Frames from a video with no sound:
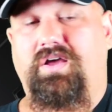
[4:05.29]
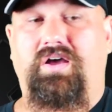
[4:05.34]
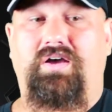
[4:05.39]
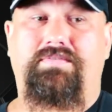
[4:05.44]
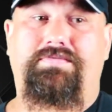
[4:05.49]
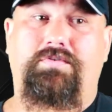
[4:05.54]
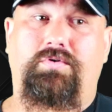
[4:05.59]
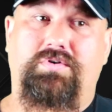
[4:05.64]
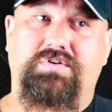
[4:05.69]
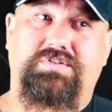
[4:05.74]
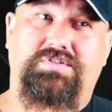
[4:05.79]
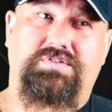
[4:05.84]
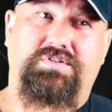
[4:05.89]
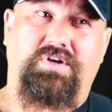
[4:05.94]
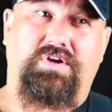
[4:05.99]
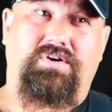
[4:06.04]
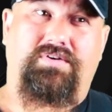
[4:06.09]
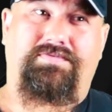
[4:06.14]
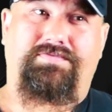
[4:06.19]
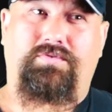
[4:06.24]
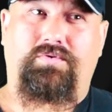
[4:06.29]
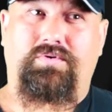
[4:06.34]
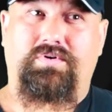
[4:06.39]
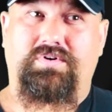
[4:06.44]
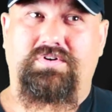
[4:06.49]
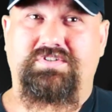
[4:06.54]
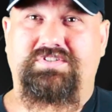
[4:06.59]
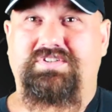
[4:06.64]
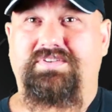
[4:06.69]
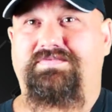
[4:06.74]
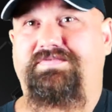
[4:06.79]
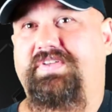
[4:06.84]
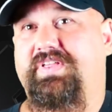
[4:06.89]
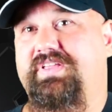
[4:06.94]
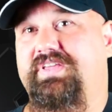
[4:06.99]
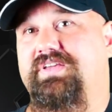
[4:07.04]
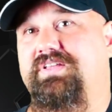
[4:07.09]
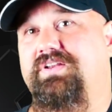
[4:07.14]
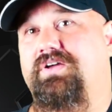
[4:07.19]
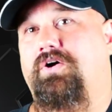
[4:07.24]
Of course, for
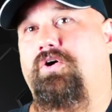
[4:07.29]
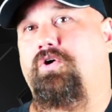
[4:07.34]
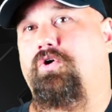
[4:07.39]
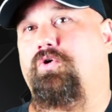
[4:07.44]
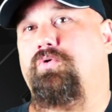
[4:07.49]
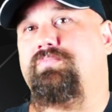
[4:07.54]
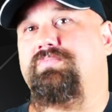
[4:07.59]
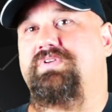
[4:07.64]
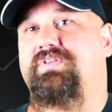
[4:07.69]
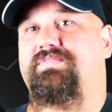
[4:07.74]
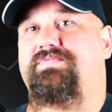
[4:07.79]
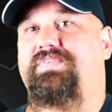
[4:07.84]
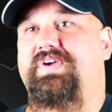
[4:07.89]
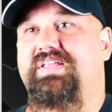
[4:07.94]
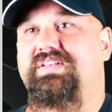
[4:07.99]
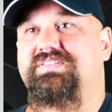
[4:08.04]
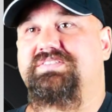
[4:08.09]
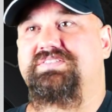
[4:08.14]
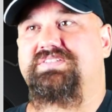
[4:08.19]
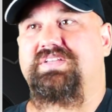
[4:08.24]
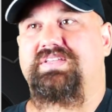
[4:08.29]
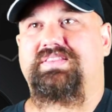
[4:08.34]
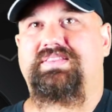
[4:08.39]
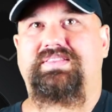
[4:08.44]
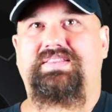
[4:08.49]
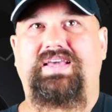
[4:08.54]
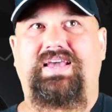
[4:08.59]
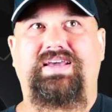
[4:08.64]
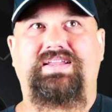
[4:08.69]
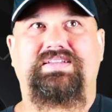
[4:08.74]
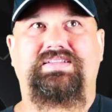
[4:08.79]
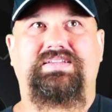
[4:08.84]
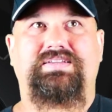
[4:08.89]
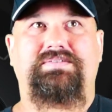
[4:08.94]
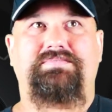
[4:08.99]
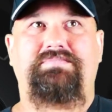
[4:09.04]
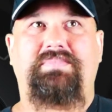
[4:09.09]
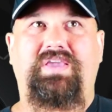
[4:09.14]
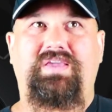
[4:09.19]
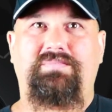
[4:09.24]
civilian home defense, that
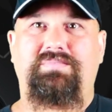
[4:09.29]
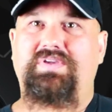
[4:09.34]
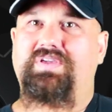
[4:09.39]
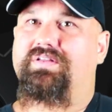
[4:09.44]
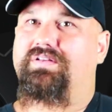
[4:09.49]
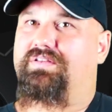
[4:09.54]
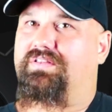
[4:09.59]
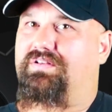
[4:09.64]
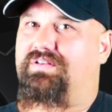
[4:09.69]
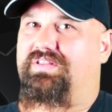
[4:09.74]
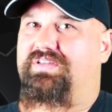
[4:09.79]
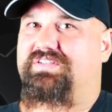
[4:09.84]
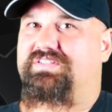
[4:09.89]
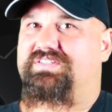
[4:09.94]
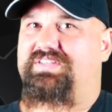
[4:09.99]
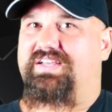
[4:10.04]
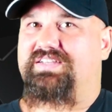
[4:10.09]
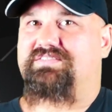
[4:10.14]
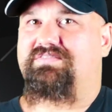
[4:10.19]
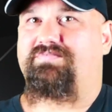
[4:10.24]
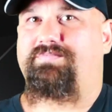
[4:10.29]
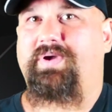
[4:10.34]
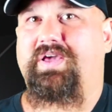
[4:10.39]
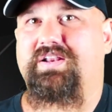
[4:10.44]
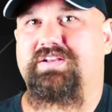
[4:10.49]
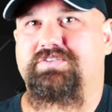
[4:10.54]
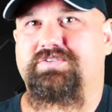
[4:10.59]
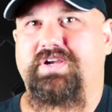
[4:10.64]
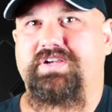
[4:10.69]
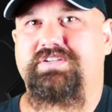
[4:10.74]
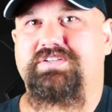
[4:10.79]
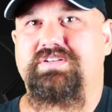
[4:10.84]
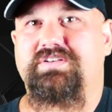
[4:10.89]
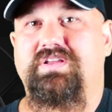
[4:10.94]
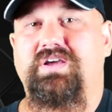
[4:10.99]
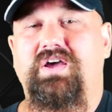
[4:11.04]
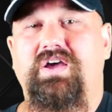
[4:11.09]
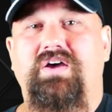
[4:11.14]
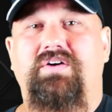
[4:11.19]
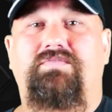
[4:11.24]
may be a little excessive
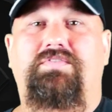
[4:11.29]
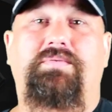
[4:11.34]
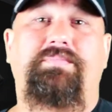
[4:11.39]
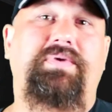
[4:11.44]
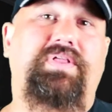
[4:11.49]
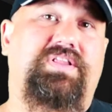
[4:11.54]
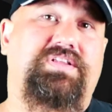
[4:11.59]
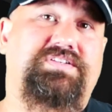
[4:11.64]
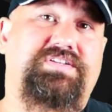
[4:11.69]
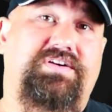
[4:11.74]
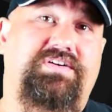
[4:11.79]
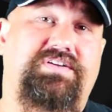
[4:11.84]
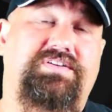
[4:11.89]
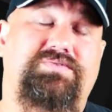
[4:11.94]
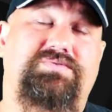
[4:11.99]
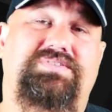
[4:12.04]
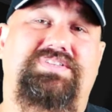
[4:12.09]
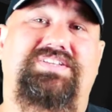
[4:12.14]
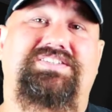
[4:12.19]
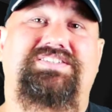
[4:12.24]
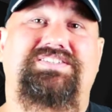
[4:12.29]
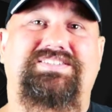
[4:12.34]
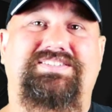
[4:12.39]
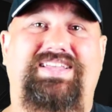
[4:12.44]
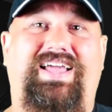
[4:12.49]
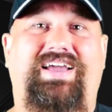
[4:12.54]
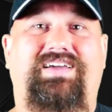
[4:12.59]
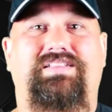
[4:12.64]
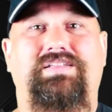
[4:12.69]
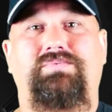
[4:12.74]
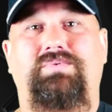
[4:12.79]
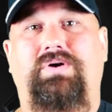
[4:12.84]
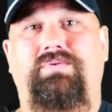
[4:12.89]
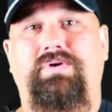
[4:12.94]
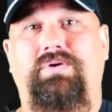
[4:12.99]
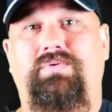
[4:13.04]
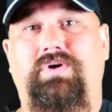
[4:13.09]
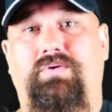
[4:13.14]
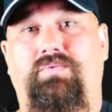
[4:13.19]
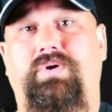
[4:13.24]
penetration. For military use, that's exactly what
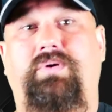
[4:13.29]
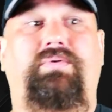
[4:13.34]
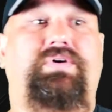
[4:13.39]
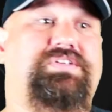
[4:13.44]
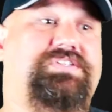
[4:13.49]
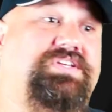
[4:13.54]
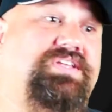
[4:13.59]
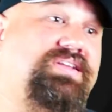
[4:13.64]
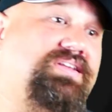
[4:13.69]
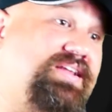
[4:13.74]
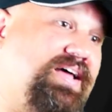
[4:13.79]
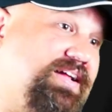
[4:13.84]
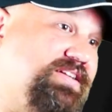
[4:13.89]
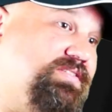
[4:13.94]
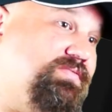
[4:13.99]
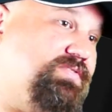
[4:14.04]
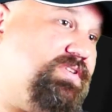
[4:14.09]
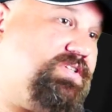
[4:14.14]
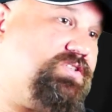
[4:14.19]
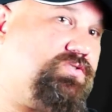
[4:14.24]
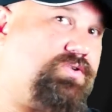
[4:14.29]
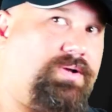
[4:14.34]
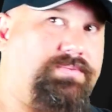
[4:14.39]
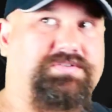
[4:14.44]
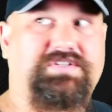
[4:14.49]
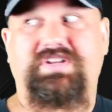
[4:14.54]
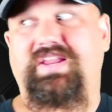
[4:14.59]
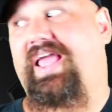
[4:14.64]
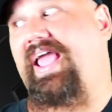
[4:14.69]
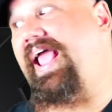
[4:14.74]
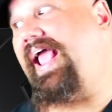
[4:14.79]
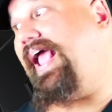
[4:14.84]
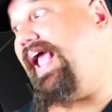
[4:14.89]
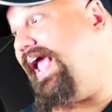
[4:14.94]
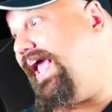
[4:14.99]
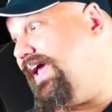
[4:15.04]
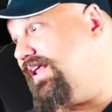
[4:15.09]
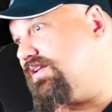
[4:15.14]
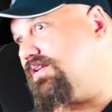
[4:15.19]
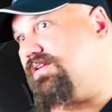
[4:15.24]
we want. We want to see lots of disruption
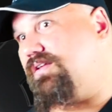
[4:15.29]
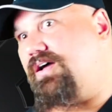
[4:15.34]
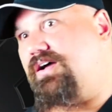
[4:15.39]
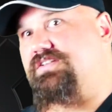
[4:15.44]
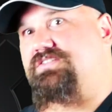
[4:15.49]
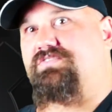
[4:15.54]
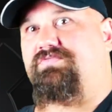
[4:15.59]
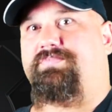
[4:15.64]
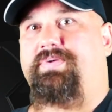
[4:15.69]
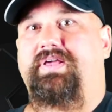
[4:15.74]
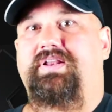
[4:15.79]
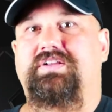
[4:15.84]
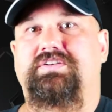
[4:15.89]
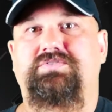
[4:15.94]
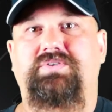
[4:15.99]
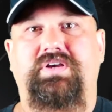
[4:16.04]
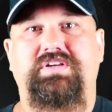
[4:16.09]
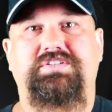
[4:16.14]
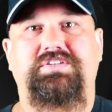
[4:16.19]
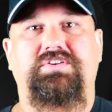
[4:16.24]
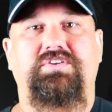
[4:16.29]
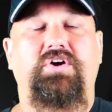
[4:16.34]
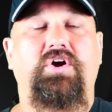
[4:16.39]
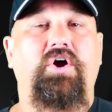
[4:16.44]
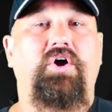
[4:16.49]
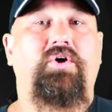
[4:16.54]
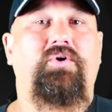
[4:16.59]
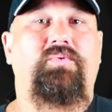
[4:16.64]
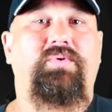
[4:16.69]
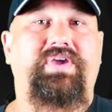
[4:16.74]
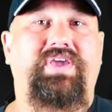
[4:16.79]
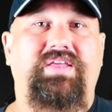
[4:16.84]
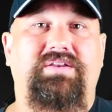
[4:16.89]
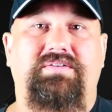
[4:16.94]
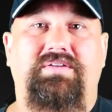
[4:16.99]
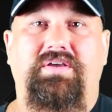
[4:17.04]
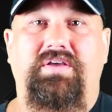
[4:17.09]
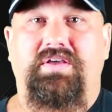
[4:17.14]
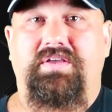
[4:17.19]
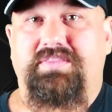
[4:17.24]
and lots of penetration. We
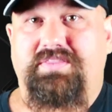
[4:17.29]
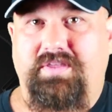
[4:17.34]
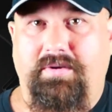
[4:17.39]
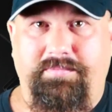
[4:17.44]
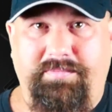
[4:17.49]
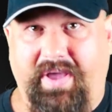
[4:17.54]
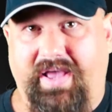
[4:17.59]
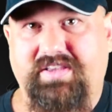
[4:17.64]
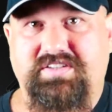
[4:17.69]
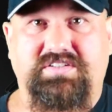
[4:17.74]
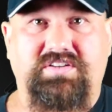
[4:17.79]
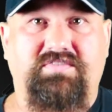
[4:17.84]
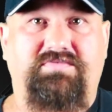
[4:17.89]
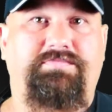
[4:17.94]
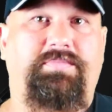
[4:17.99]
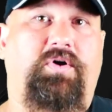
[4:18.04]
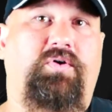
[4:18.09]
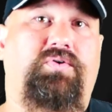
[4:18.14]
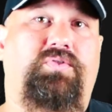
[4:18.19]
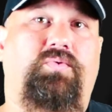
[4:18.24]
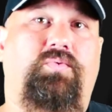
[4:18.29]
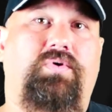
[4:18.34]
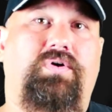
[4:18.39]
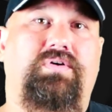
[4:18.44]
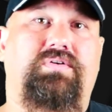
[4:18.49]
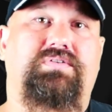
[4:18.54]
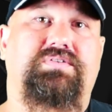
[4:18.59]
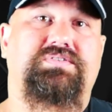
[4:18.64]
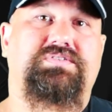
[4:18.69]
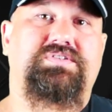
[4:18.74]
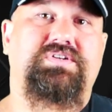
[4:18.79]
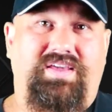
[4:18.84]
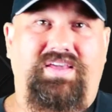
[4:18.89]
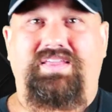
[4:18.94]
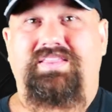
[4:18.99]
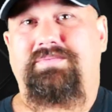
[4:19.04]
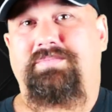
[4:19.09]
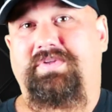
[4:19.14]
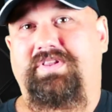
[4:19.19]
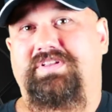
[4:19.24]
get the best of both worlds.
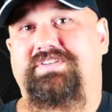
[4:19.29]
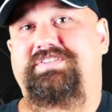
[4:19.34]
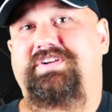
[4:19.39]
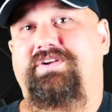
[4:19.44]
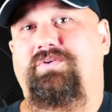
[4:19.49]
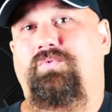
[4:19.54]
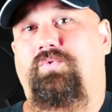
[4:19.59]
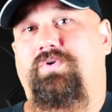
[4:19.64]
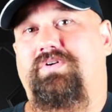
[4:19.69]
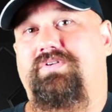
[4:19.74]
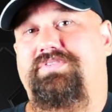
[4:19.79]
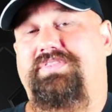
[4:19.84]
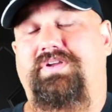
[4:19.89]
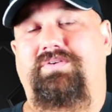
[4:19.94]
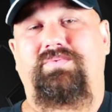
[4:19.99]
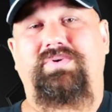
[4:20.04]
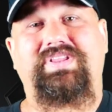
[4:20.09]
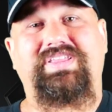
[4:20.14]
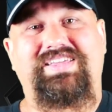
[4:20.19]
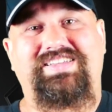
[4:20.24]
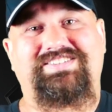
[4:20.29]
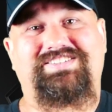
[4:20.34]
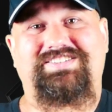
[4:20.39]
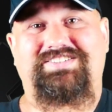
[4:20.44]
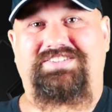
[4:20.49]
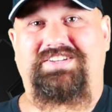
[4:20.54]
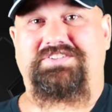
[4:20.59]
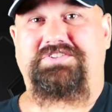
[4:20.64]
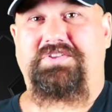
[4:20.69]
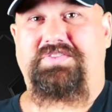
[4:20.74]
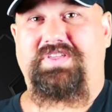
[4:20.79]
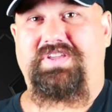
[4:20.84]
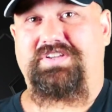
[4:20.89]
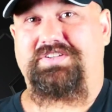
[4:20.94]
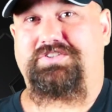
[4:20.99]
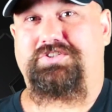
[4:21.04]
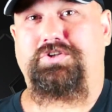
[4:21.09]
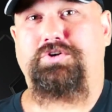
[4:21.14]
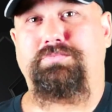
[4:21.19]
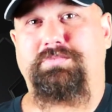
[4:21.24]
In the military world, there really isn't such a thing
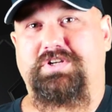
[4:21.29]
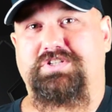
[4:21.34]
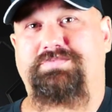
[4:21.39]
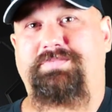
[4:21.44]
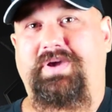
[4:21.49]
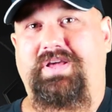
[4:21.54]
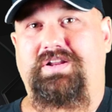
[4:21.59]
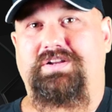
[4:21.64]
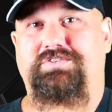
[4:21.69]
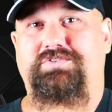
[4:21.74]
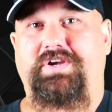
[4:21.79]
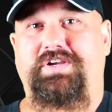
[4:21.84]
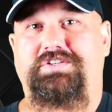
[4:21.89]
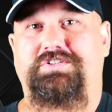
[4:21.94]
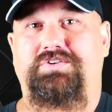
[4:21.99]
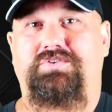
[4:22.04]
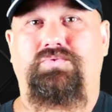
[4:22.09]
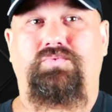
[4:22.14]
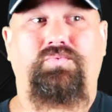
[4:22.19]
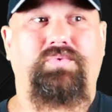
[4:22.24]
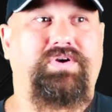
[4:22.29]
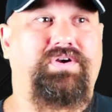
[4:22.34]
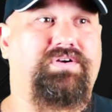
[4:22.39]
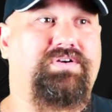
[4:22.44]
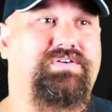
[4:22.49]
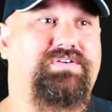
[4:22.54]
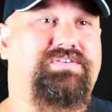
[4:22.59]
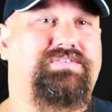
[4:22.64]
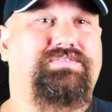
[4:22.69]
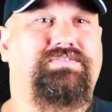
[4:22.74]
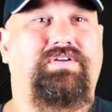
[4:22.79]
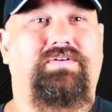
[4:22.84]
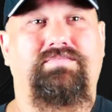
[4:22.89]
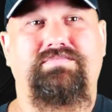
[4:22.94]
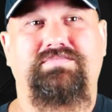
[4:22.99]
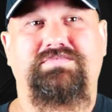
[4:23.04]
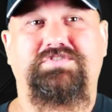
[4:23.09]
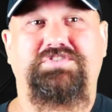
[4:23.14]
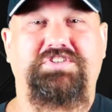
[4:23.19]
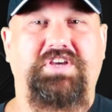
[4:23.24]
as too much penetration. We're
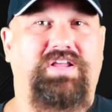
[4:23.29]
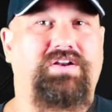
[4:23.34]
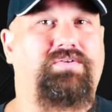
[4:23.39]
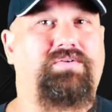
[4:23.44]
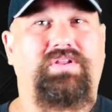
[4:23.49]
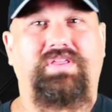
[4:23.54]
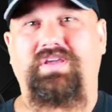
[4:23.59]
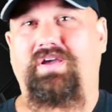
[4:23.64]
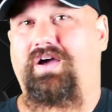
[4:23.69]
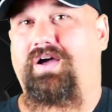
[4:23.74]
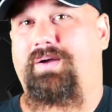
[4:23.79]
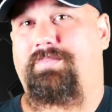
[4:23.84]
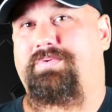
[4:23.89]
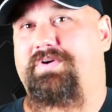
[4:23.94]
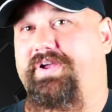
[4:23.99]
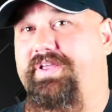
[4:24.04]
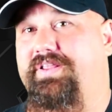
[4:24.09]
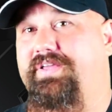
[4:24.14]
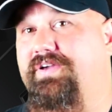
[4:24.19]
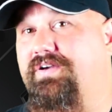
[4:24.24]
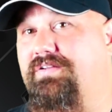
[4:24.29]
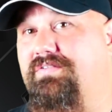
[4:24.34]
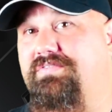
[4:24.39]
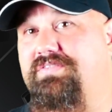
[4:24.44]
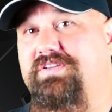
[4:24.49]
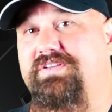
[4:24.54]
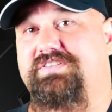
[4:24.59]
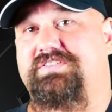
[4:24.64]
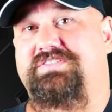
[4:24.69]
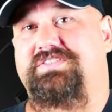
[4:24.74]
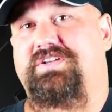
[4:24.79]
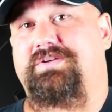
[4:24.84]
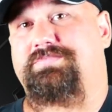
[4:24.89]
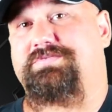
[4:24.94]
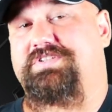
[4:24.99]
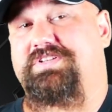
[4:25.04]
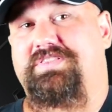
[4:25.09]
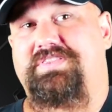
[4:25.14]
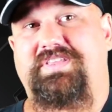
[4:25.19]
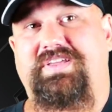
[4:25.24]
generally operating under the
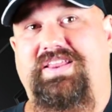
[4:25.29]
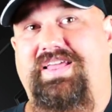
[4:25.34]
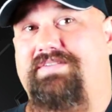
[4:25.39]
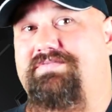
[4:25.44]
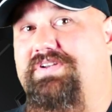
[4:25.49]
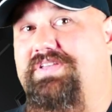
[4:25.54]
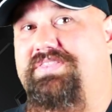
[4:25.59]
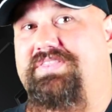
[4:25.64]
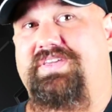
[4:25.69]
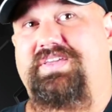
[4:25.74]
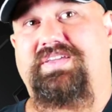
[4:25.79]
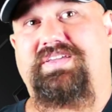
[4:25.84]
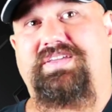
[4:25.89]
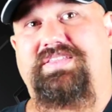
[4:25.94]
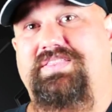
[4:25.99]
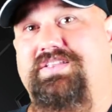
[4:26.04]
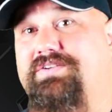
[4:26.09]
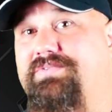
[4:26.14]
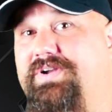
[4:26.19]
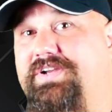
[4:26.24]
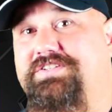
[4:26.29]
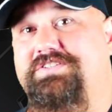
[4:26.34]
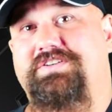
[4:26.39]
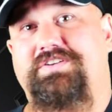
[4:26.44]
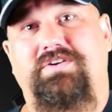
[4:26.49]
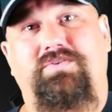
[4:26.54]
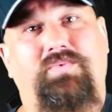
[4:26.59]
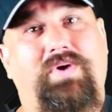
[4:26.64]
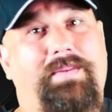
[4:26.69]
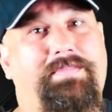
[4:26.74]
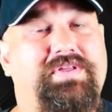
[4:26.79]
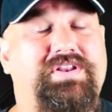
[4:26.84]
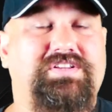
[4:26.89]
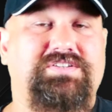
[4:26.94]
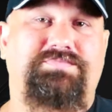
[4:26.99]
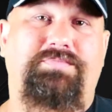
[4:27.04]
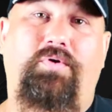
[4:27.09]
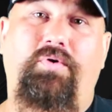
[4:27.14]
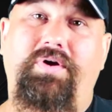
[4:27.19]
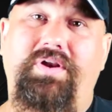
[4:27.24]
assumption that everything in the direction your weapon
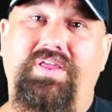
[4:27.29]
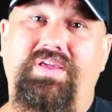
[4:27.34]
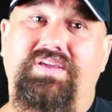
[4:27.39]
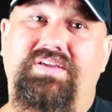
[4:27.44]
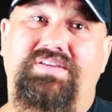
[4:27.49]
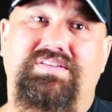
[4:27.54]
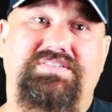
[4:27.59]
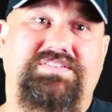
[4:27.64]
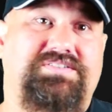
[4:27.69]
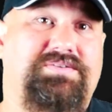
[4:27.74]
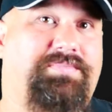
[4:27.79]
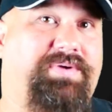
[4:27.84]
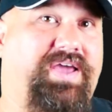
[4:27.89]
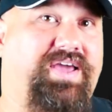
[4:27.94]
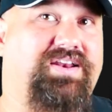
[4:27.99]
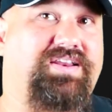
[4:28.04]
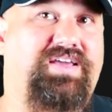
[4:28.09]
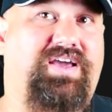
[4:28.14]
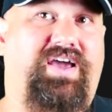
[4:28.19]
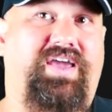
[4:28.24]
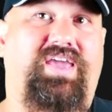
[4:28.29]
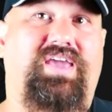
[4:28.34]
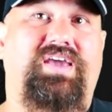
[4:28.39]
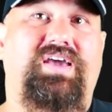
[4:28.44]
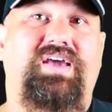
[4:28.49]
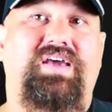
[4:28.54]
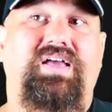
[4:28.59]
is pointing is a bad guy.